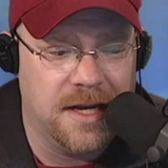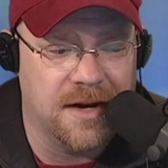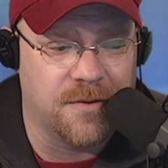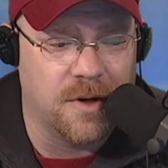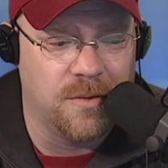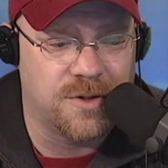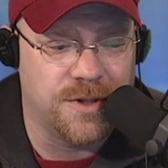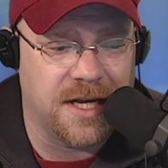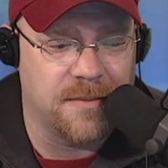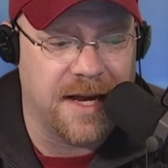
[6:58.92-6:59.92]
an effort on which
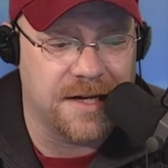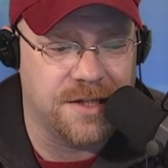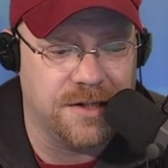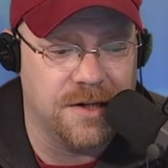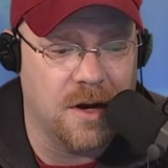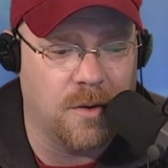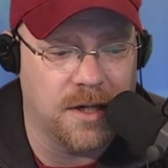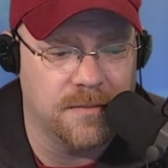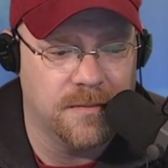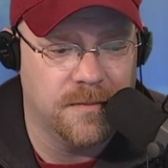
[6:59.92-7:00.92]
we take a backseat to no
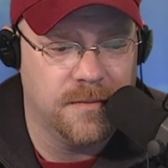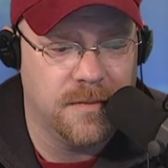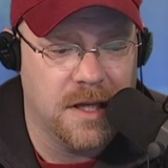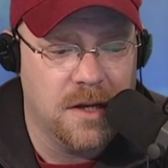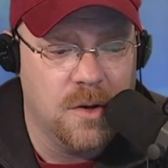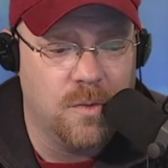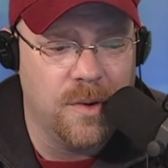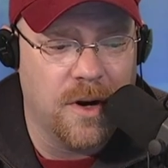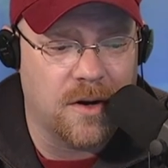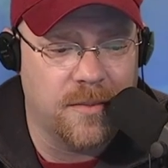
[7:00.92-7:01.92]
one.
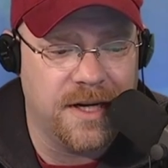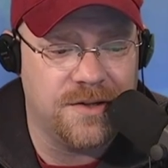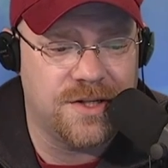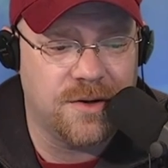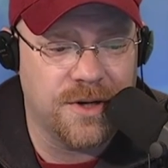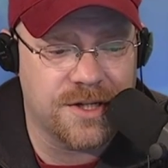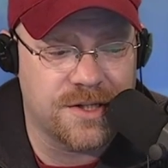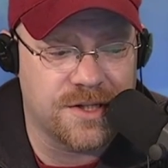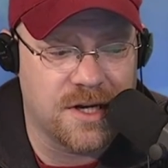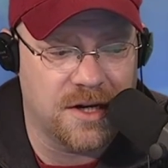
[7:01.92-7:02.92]
We welcome any serious
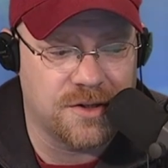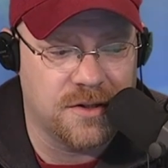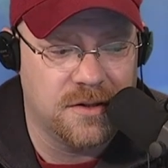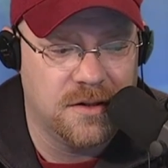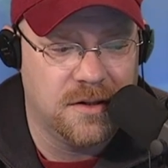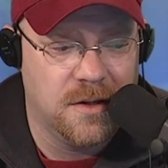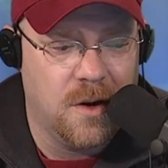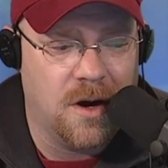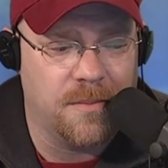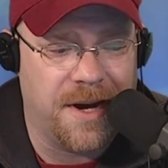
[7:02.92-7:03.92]
discussion
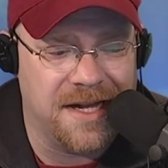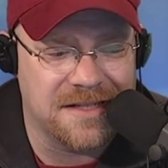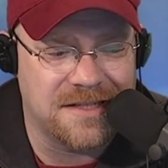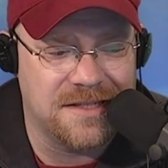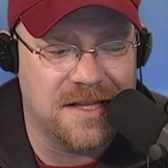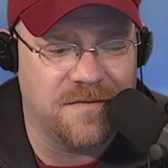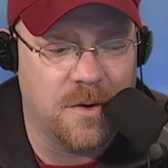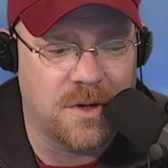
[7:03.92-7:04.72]
on policies that